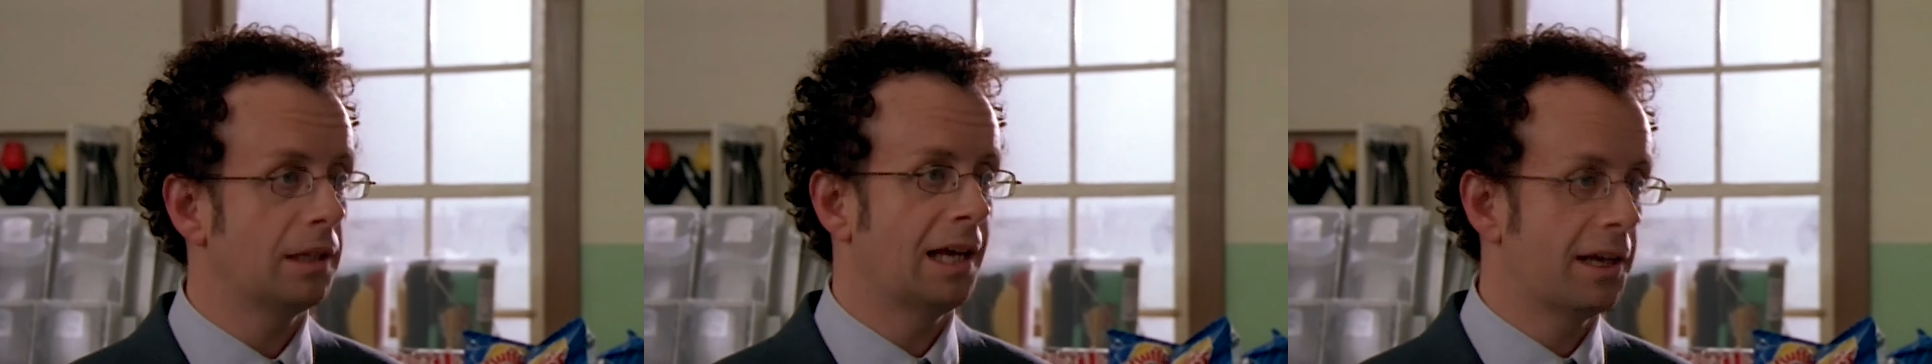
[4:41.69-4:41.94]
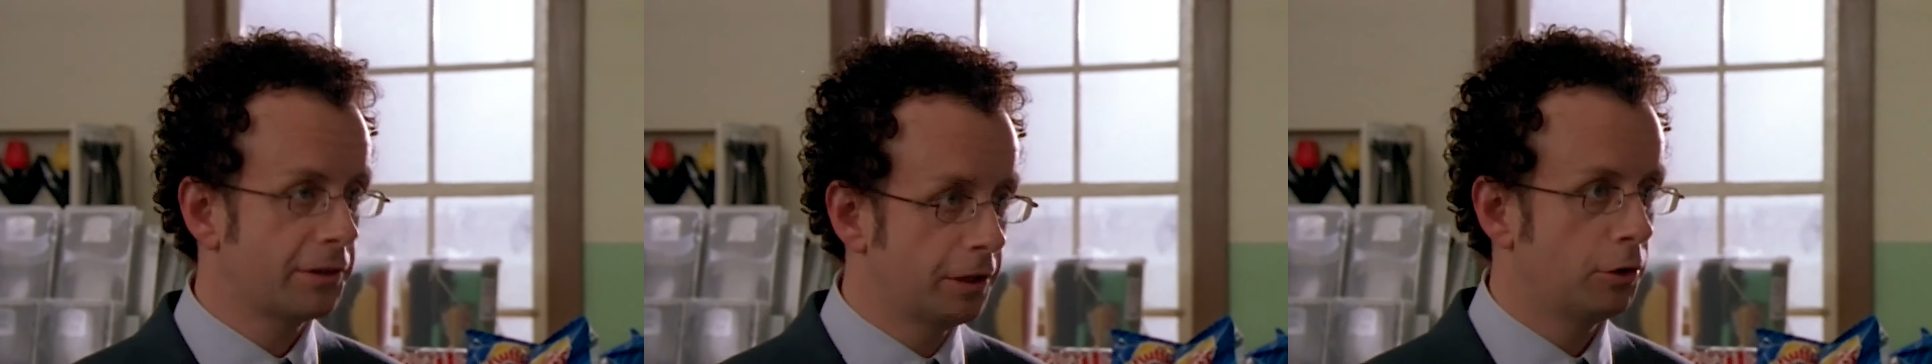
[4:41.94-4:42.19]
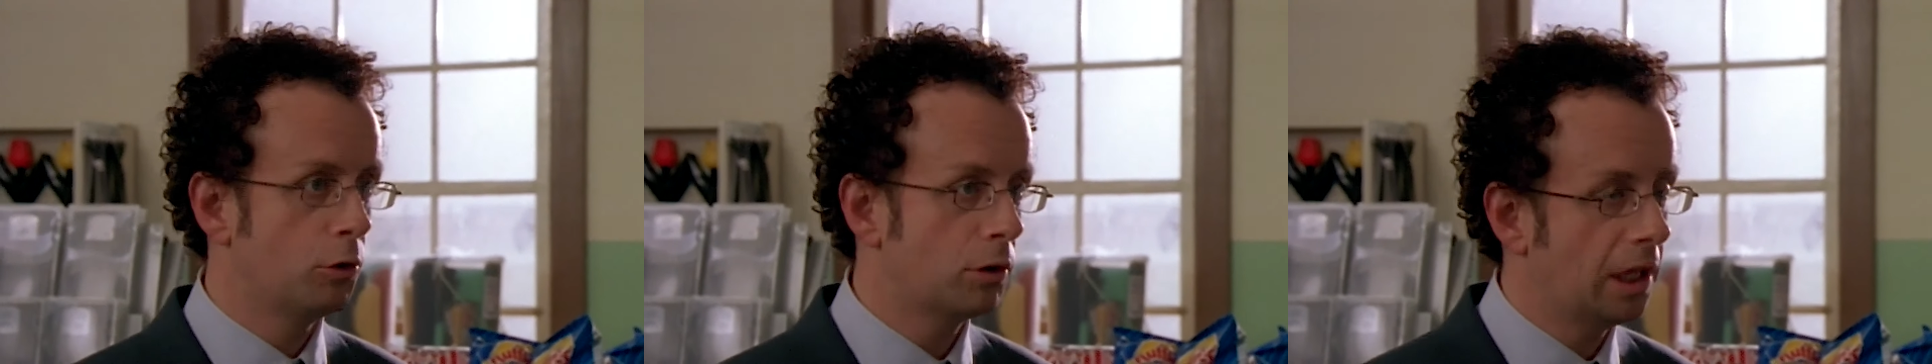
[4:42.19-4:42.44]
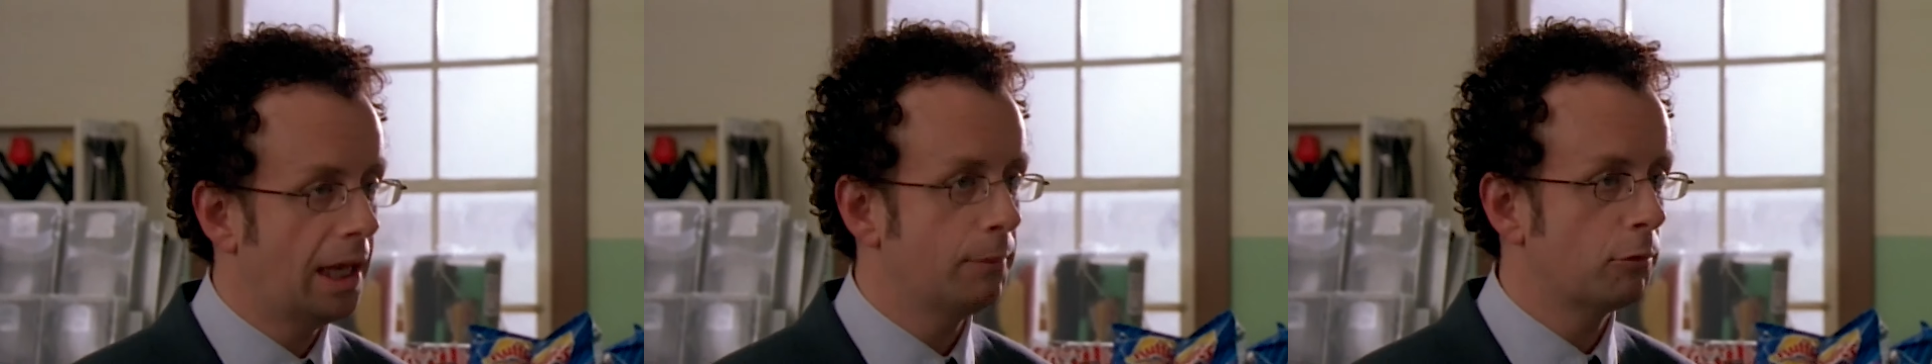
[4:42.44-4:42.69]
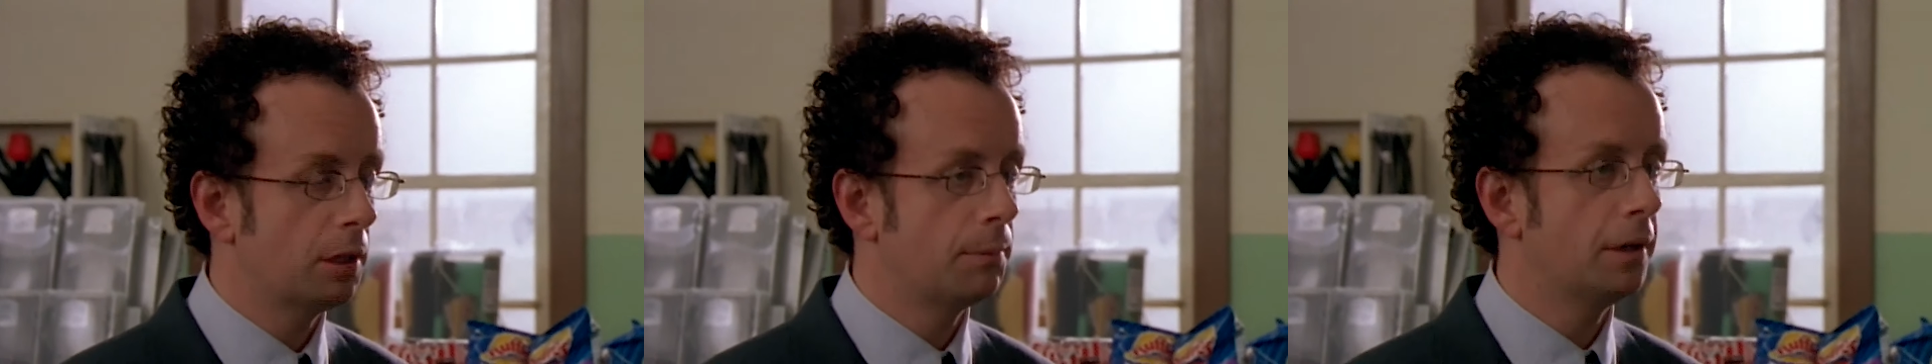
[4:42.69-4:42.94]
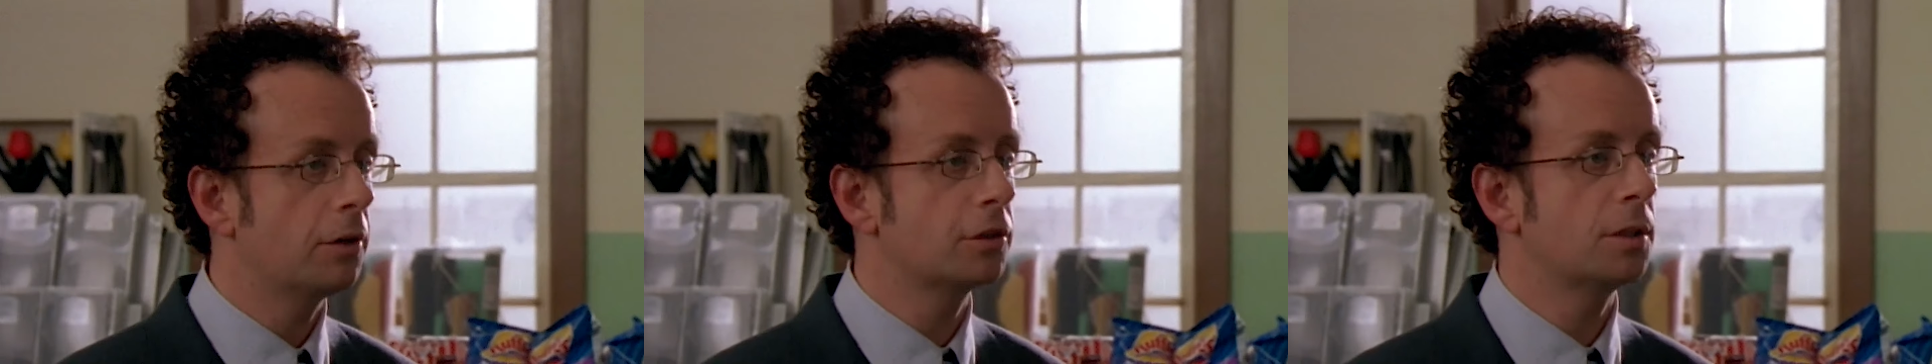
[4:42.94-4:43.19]
Last year you claimed what
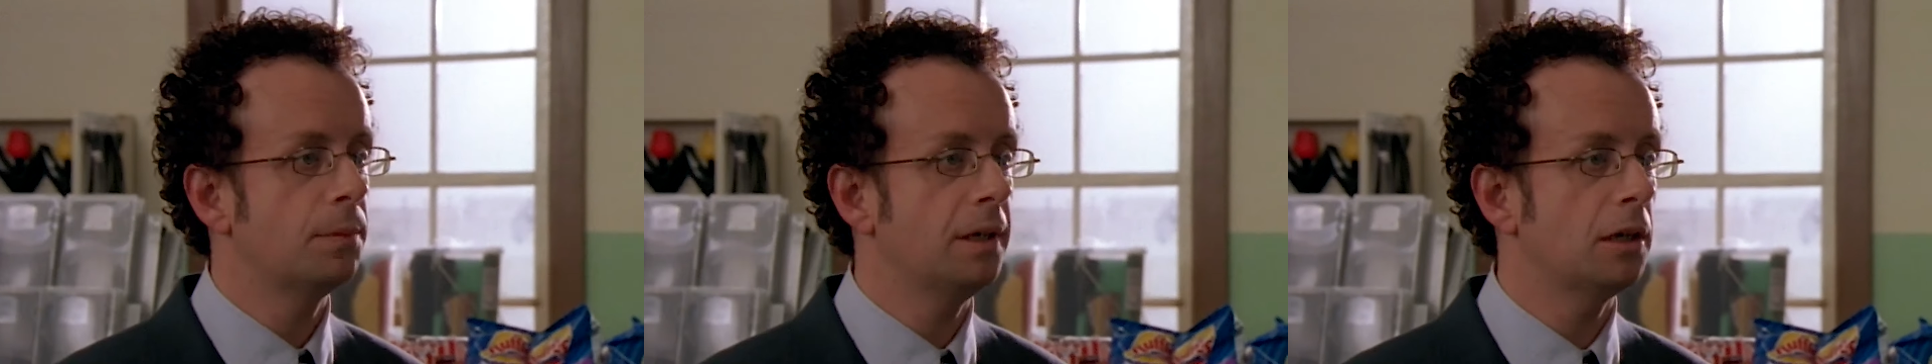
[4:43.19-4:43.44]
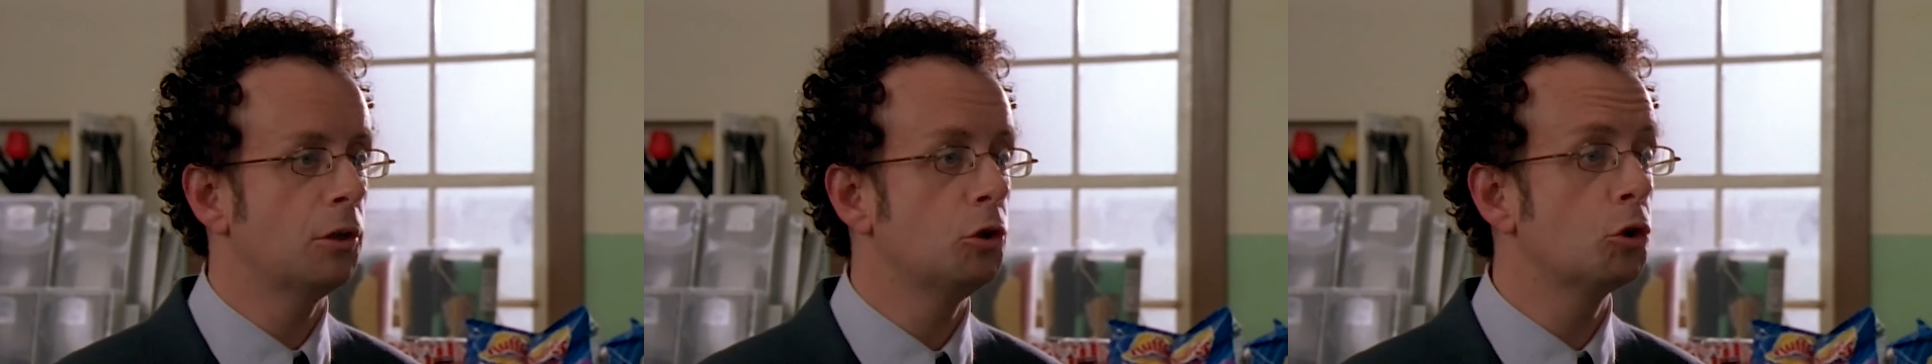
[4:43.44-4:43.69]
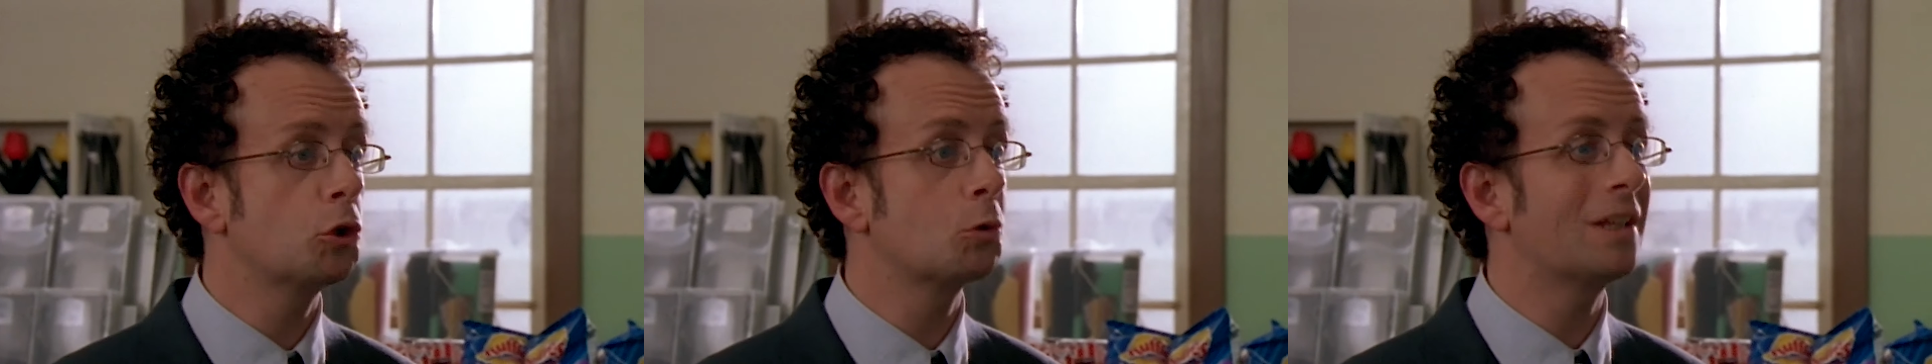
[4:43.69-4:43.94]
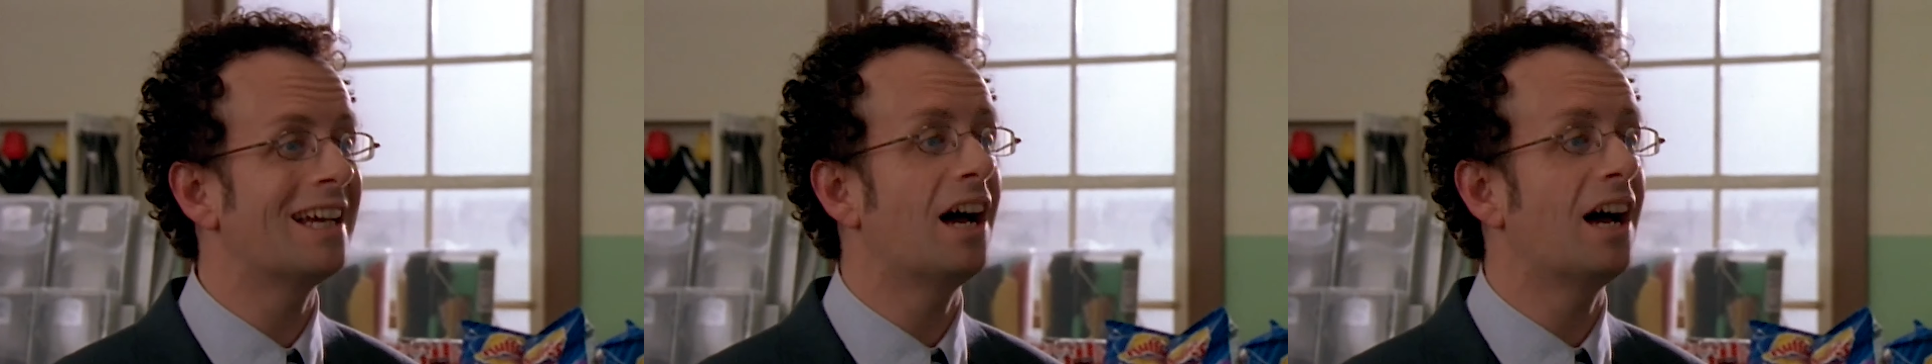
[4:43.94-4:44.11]
appears to be an unusually